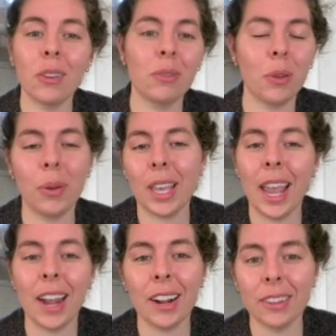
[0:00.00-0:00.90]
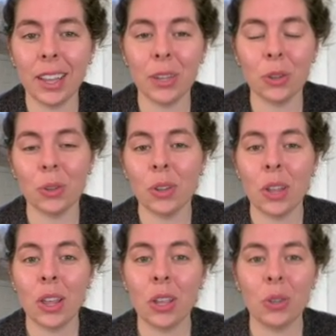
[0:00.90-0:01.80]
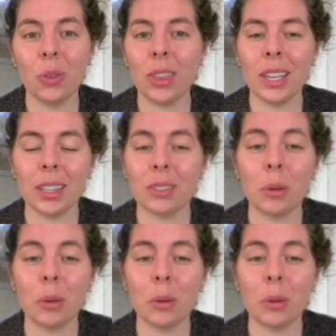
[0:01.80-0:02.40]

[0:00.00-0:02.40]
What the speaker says: flowing hair that you think is